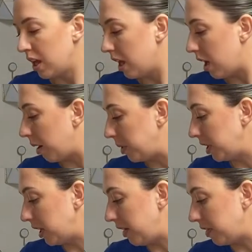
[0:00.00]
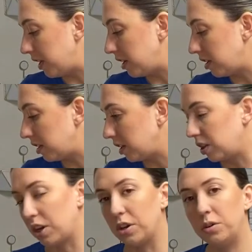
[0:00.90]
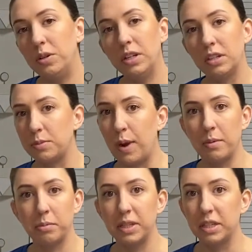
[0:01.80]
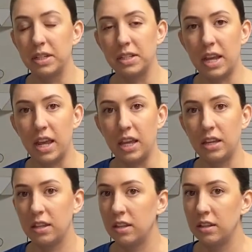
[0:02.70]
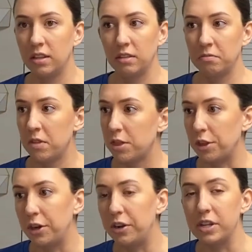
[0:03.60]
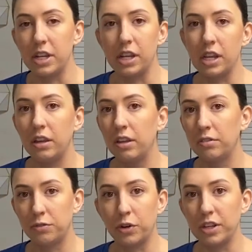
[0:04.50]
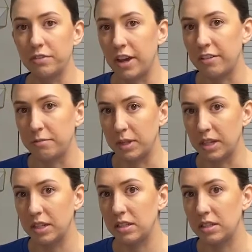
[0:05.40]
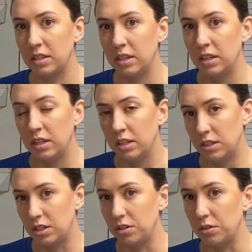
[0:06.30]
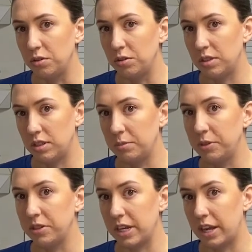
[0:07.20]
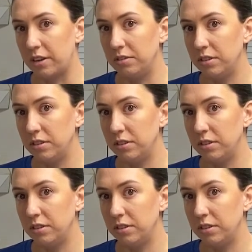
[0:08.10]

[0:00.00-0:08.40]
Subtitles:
I'm going to let this go. It's probably going to take 30, 45 minutes to simmer down.